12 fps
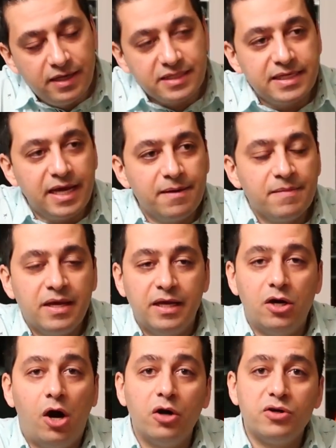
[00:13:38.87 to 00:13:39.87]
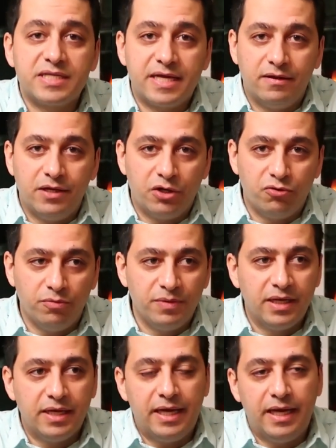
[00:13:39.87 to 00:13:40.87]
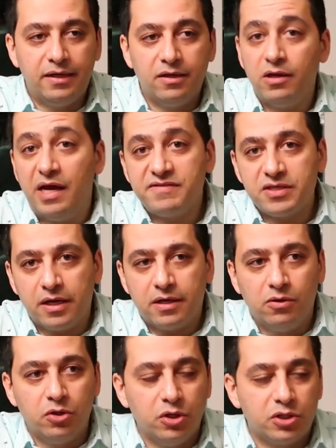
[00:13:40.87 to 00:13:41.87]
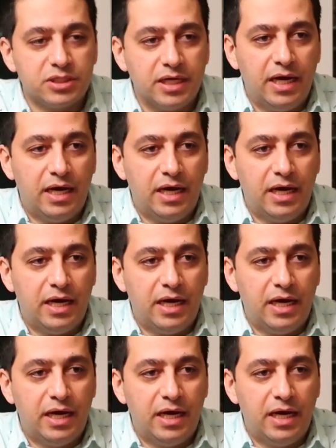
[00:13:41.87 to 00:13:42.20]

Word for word: Let's say in auto scaling group, in lifecycle hooks.